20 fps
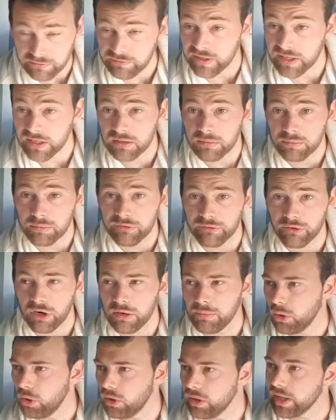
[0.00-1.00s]
thing, before I
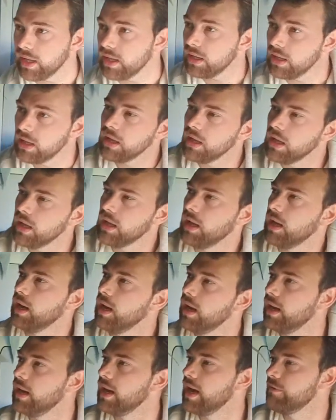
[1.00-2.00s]
bought it.
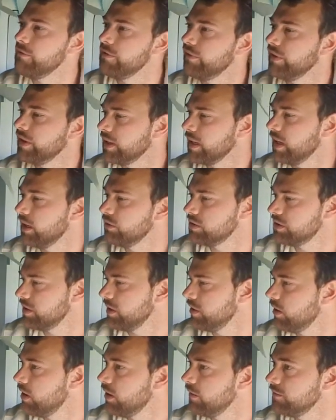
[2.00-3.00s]
Everything else
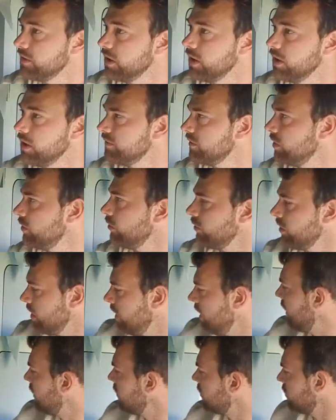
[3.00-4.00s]
here I've done all the
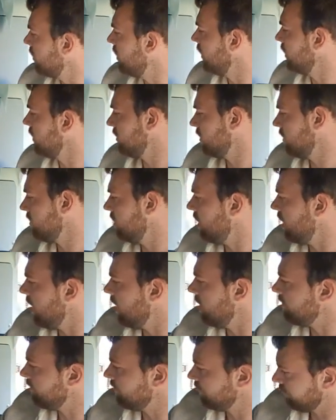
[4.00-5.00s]
electrics.
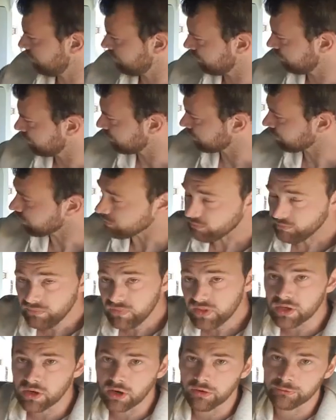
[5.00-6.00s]

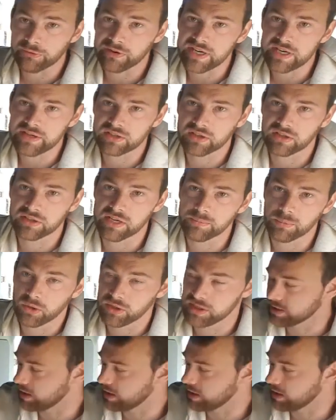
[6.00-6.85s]
Got three socket points